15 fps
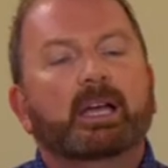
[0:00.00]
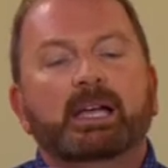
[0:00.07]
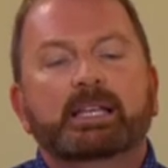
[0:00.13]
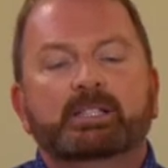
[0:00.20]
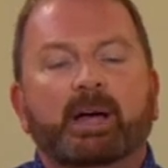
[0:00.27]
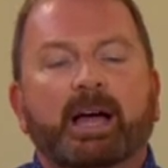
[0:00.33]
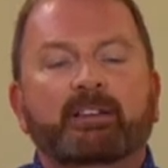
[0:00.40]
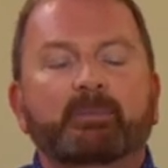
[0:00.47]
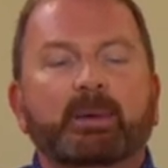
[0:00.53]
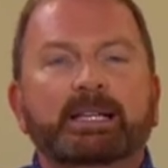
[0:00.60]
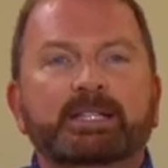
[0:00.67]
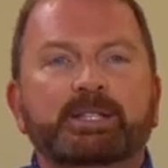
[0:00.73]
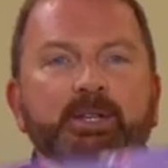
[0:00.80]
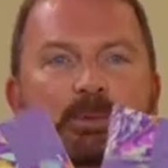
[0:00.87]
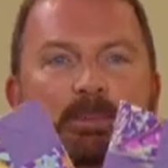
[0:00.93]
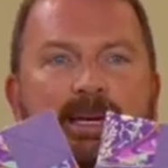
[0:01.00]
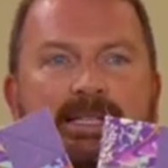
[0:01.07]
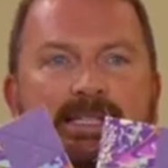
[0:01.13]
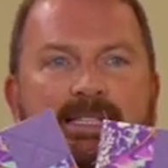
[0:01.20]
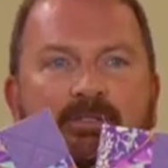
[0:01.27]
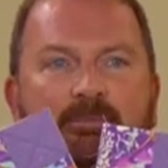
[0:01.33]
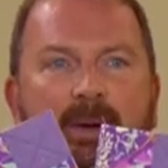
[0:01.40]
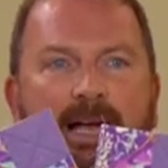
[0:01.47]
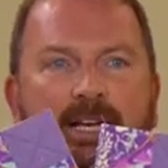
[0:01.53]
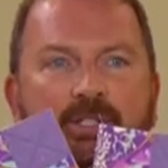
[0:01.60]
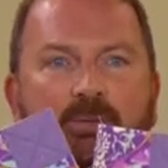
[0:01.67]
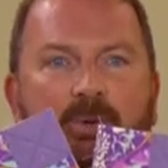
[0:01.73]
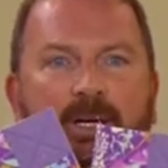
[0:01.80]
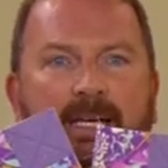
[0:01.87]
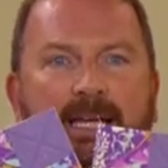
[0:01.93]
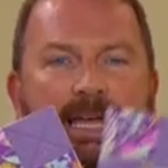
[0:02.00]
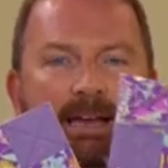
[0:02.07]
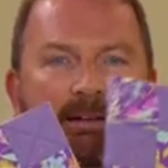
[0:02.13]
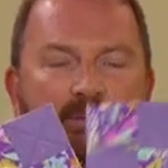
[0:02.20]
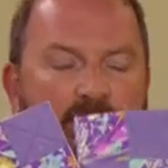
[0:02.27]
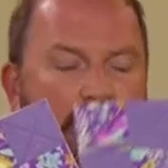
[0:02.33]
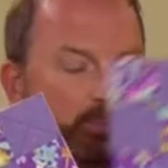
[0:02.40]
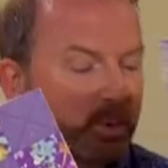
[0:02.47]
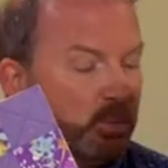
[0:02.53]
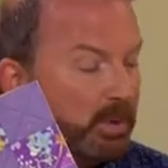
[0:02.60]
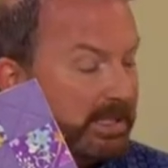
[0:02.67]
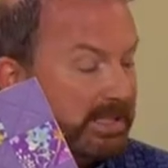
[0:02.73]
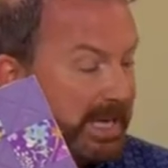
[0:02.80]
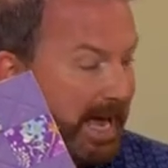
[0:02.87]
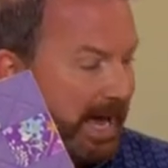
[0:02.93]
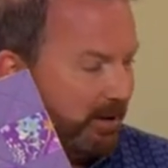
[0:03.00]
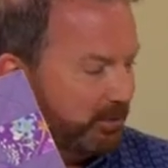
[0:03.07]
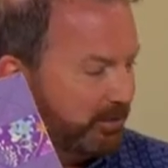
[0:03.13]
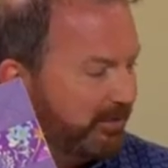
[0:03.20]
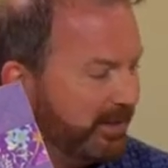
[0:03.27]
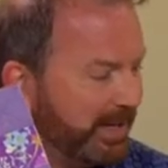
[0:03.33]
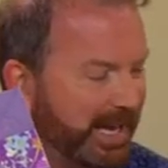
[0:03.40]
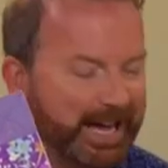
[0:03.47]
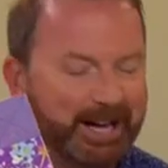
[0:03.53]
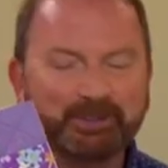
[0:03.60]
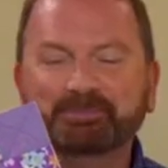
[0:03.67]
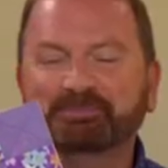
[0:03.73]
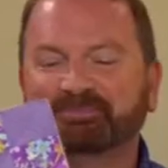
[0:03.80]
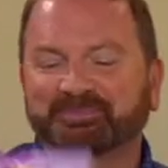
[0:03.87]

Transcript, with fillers: So I have my two pieces of patchwork here. I'm gonna put one down for now